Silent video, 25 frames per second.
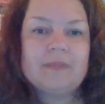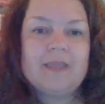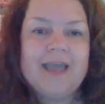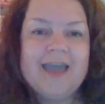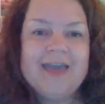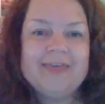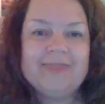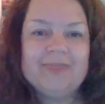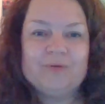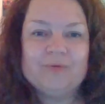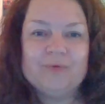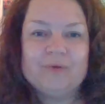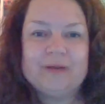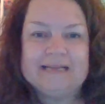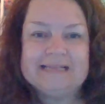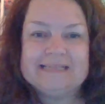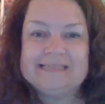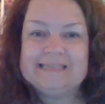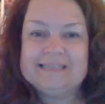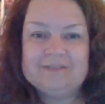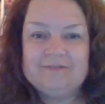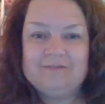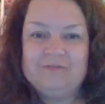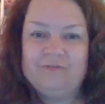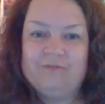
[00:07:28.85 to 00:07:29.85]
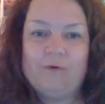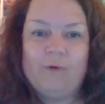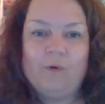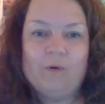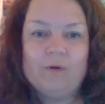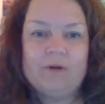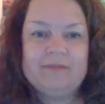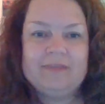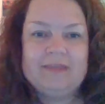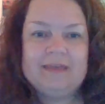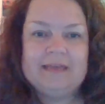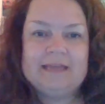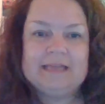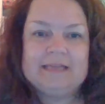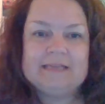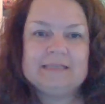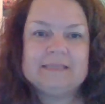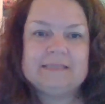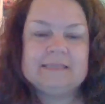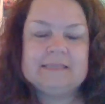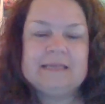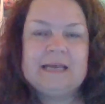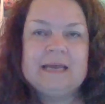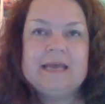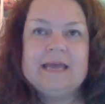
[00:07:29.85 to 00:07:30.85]
And the reason for
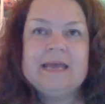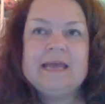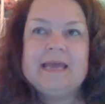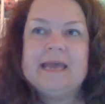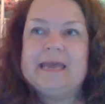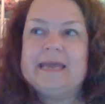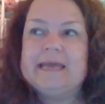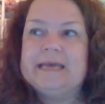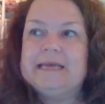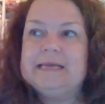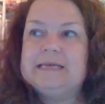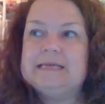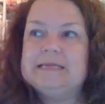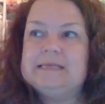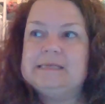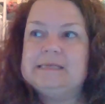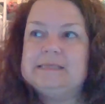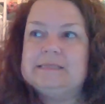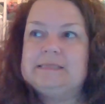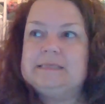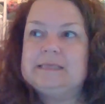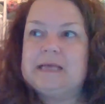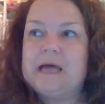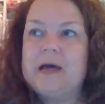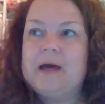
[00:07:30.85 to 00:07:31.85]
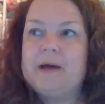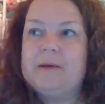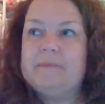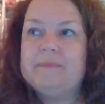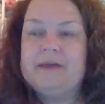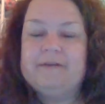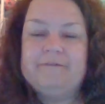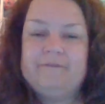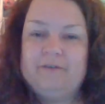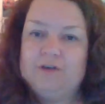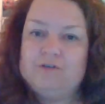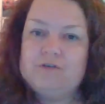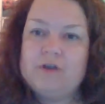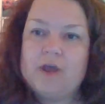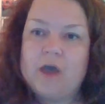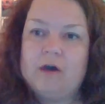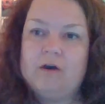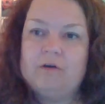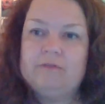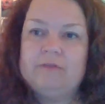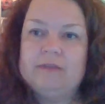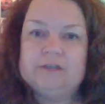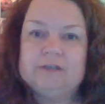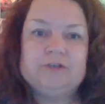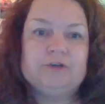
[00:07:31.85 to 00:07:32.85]
this is if you
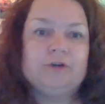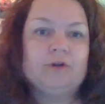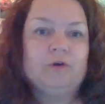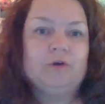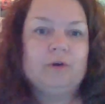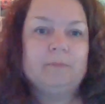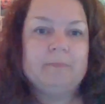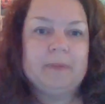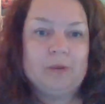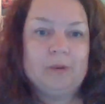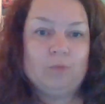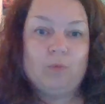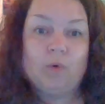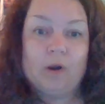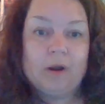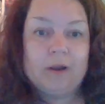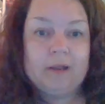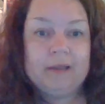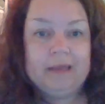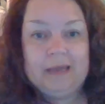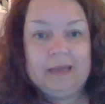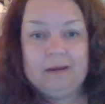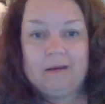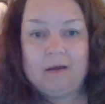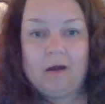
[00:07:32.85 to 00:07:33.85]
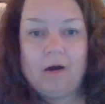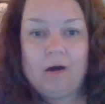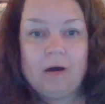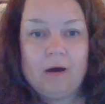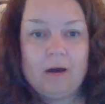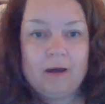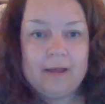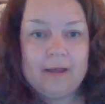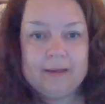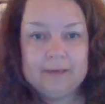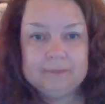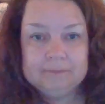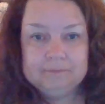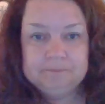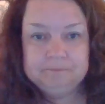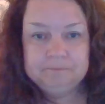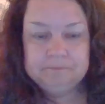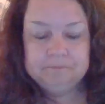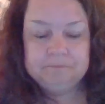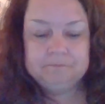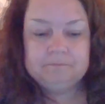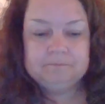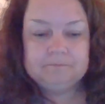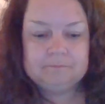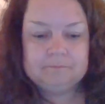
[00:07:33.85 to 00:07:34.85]
know that you're going to be working on
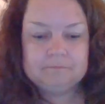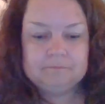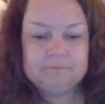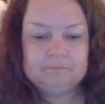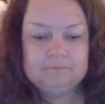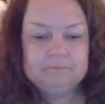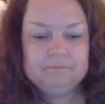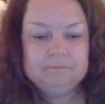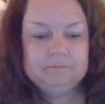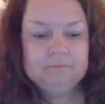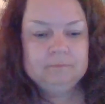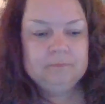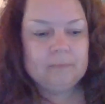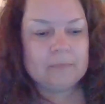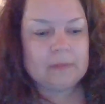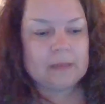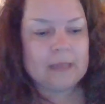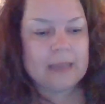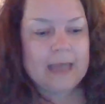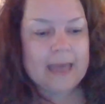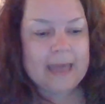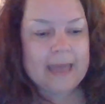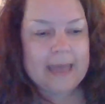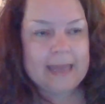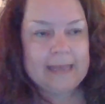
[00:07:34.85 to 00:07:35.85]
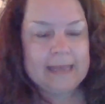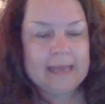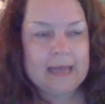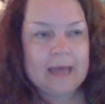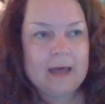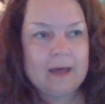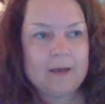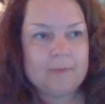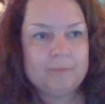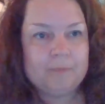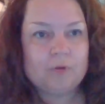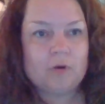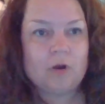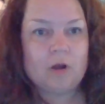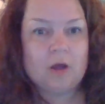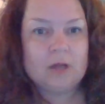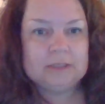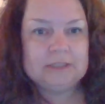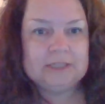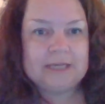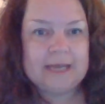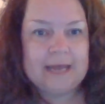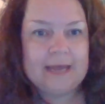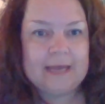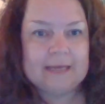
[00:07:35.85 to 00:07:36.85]
a
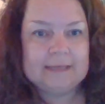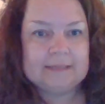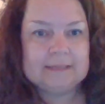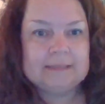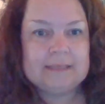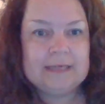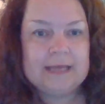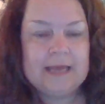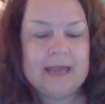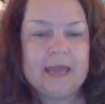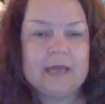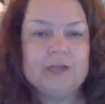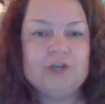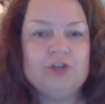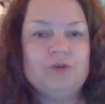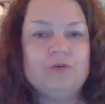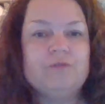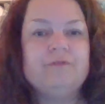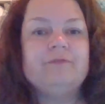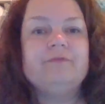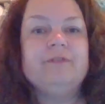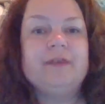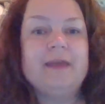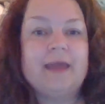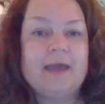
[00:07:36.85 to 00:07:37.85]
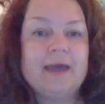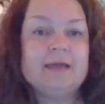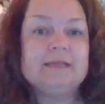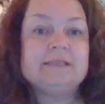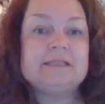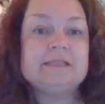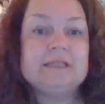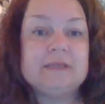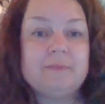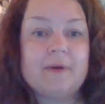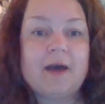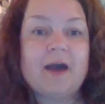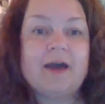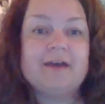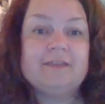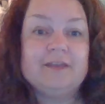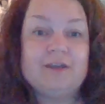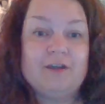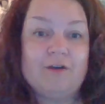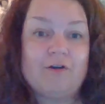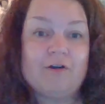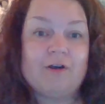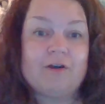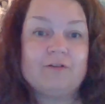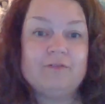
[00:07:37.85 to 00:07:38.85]
project and you've yet to buy the
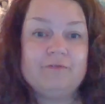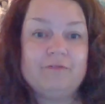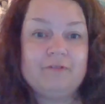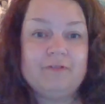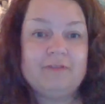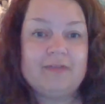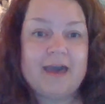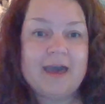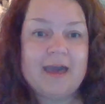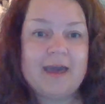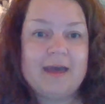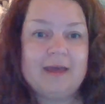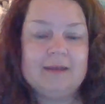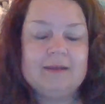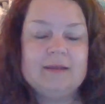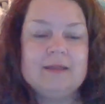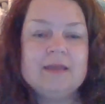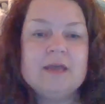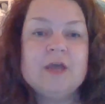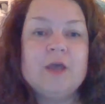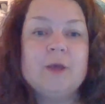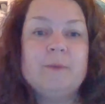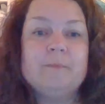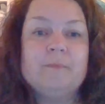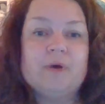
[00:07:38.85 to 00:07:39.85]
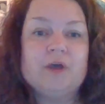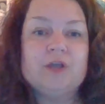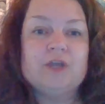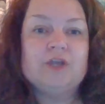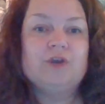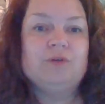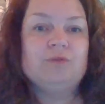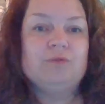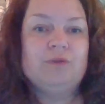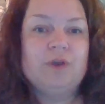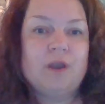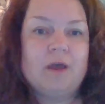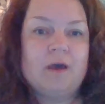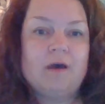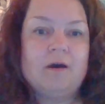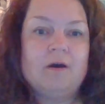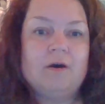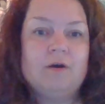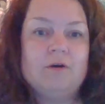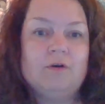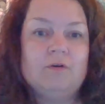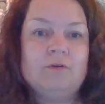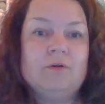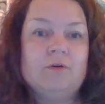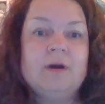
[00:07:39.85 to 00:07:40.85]
yarn for that, but you
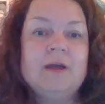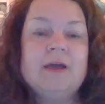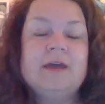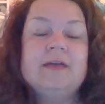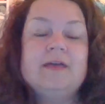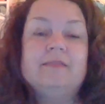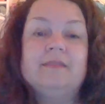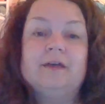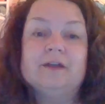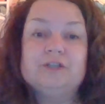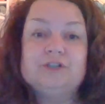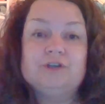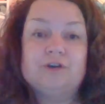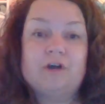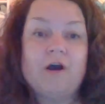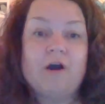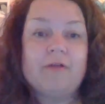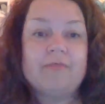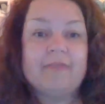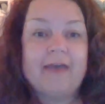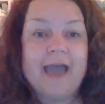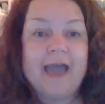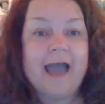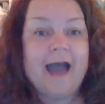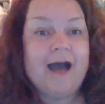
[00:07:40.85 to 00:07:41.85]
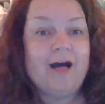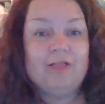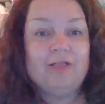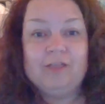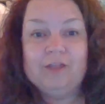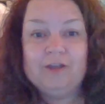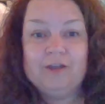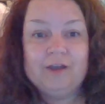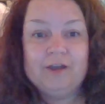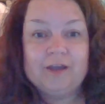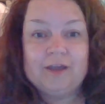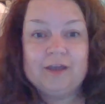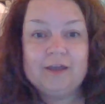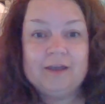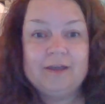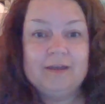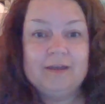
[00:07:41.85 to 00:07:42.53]
know that you're on the